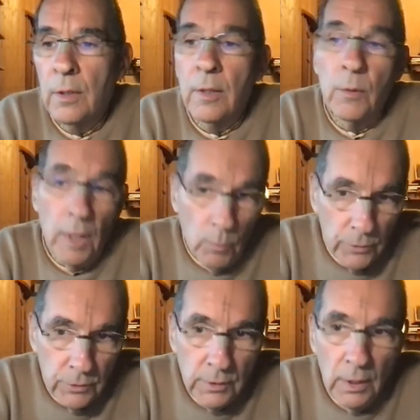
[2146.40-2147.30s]

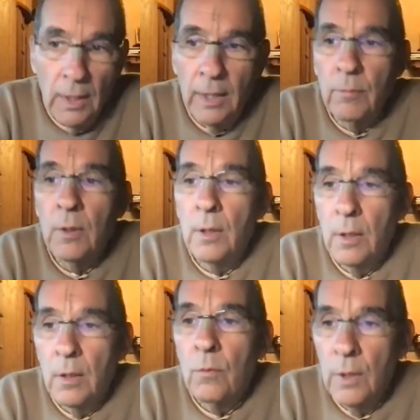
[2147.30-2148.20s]
was a time
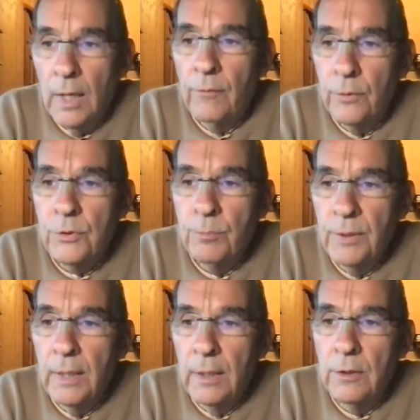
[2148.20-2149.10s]
when I first
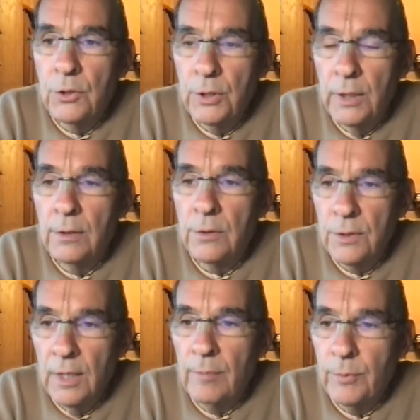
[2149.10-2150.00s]
began initiating
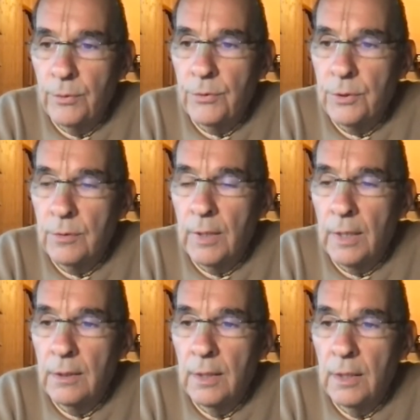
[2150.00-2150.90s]
disciples,
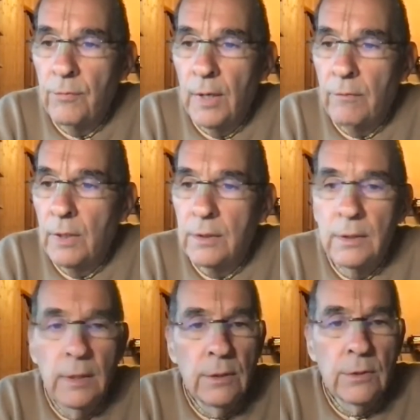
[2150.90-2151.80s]
1985,
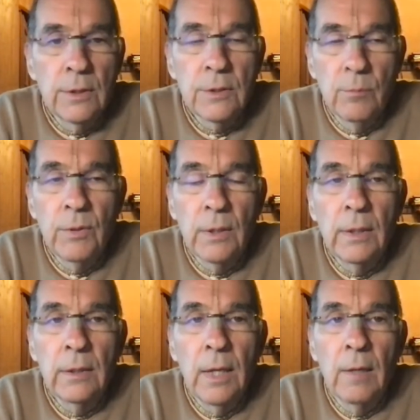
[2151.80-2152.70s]
1986, something
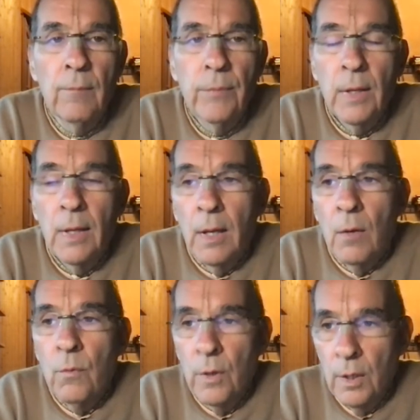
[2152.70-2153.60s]
like that,
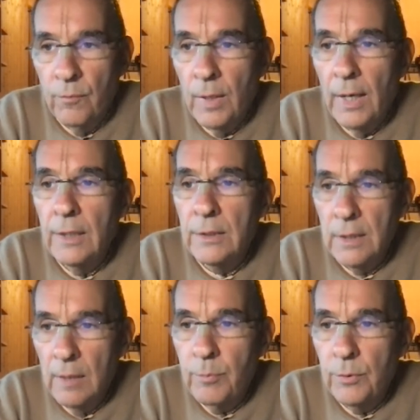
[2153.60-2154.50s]
where if my
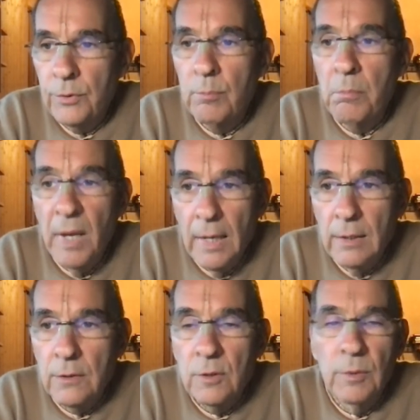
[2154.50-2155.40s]
disciples
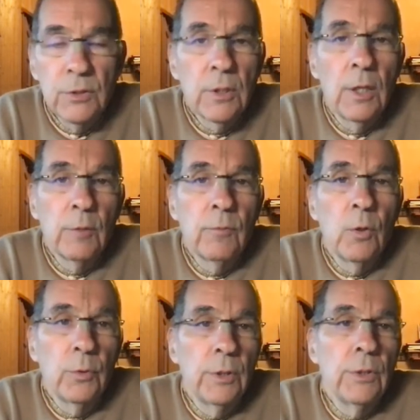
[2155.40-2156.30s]
met some ISKCON
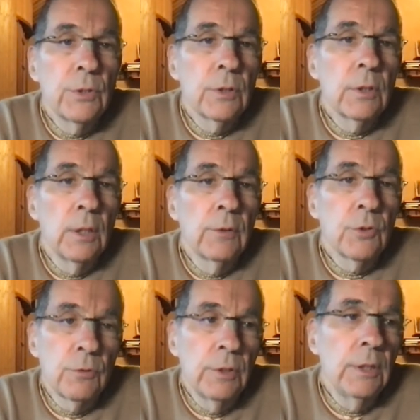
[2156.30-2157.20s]
devotees on the
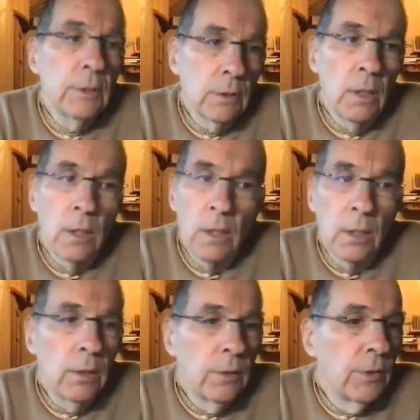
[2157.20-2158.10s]
street,
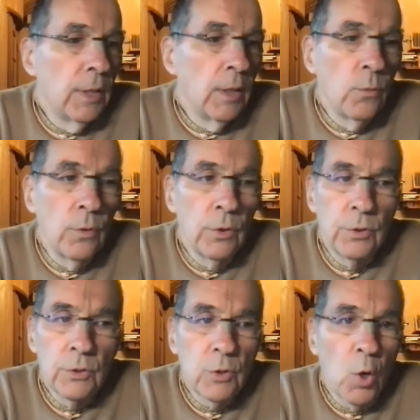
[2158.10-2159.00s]
they would
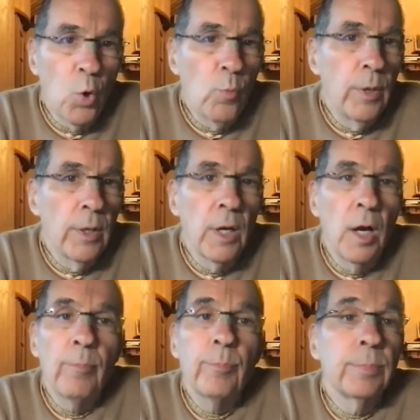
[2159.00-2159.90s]
just open
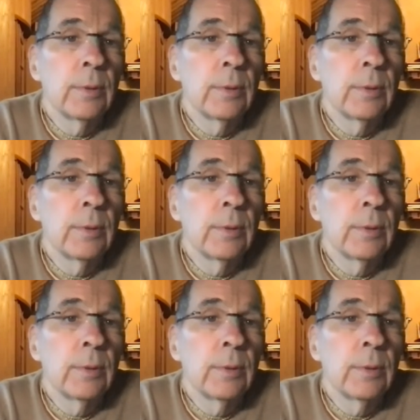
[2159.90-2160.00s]
up